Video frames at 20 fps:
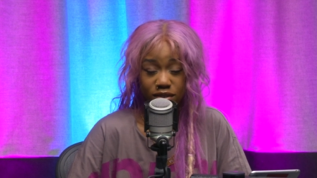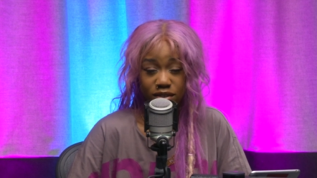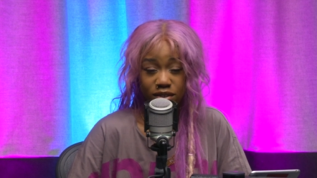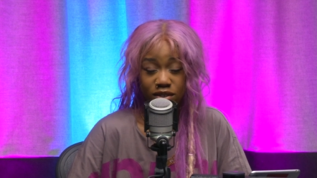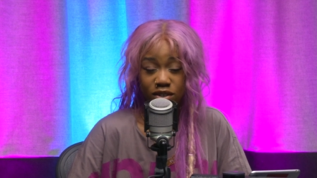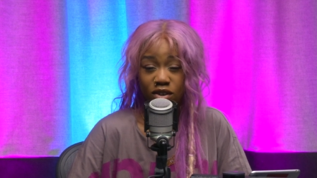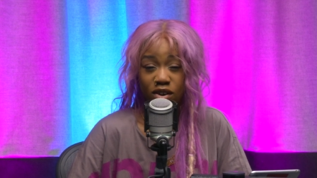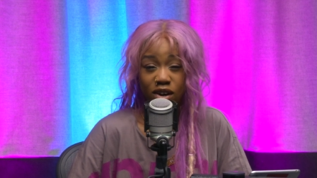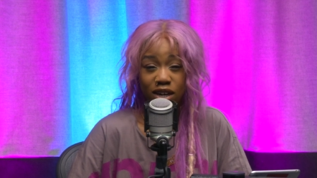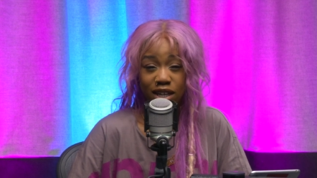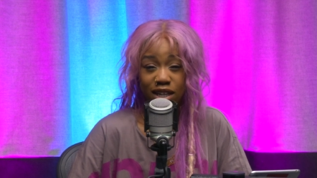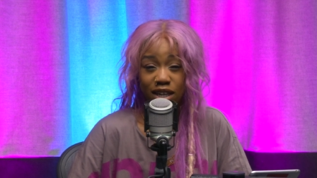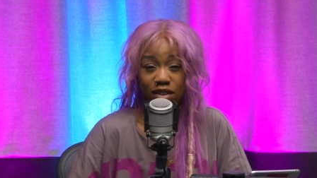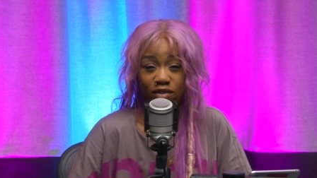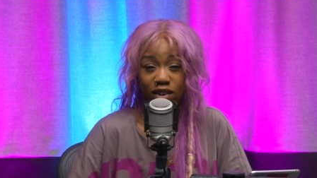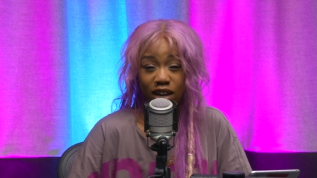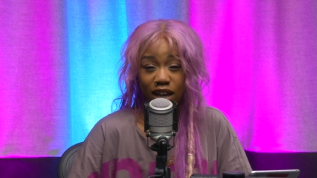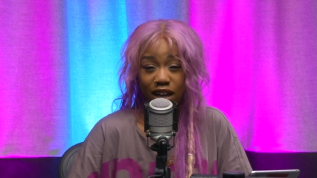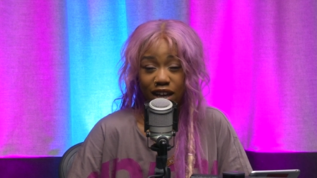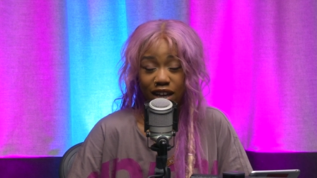You can't let that
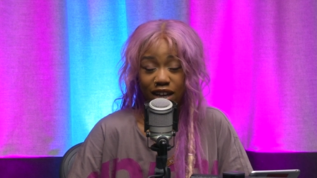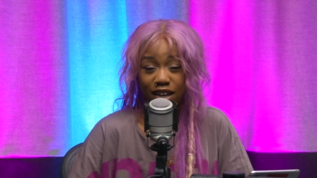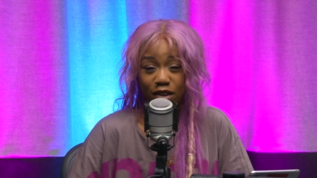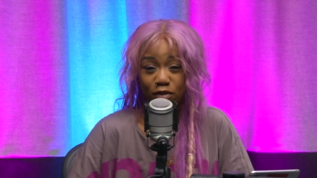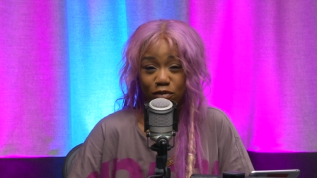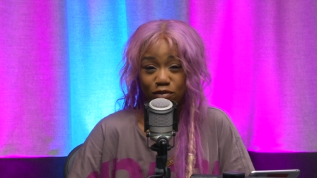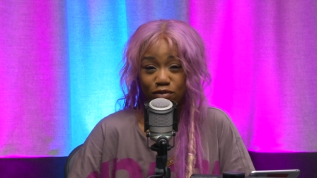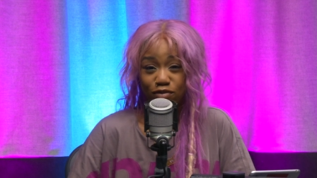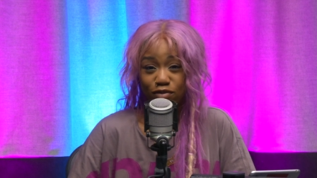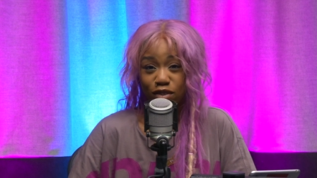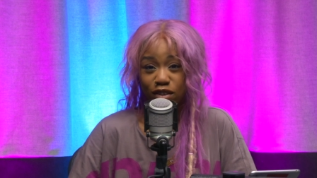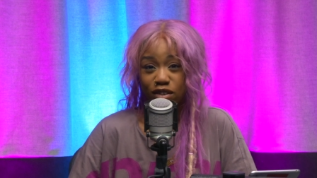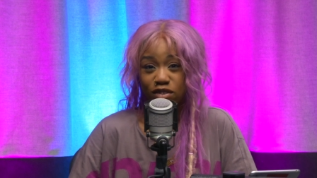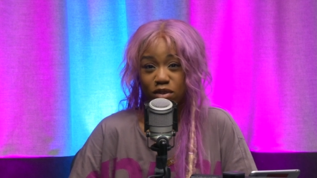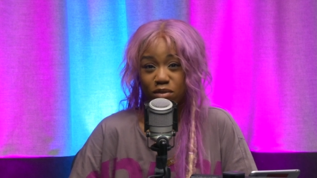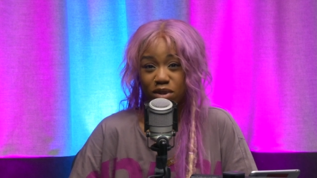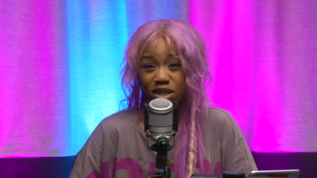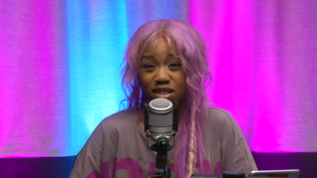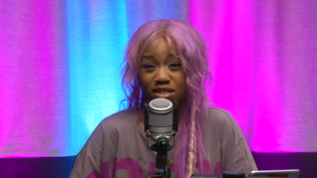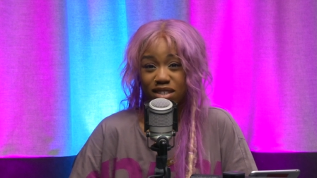fly.
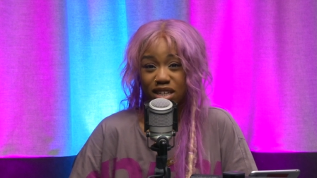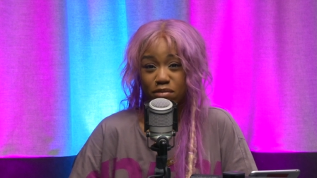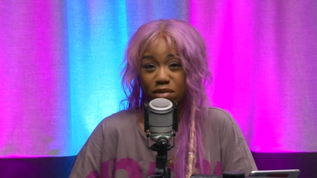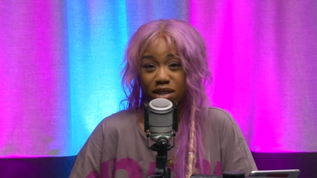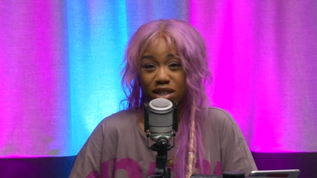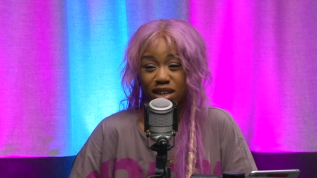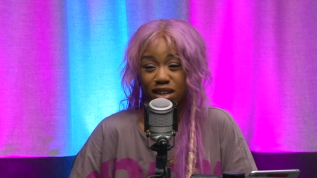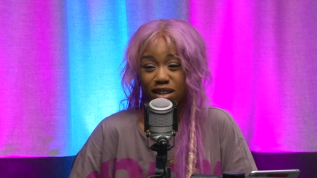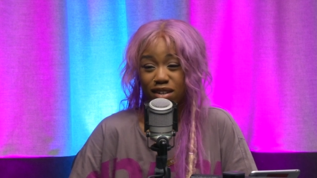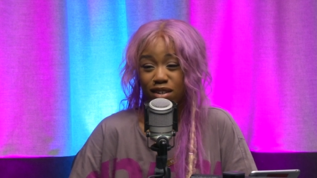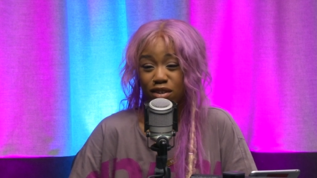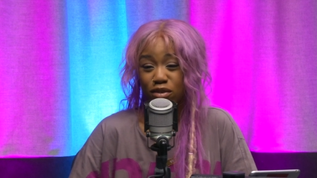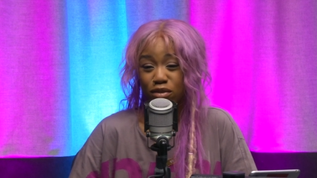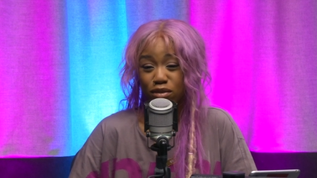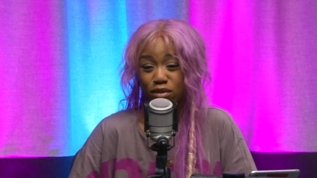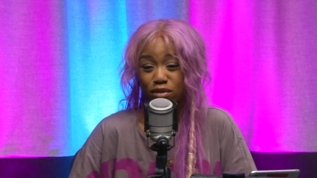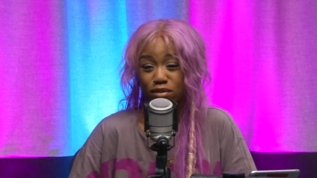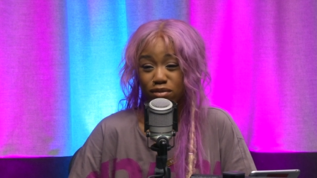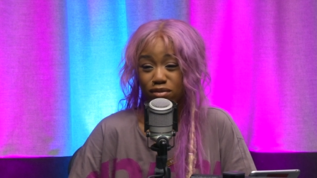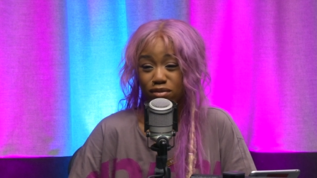So when he sent me that little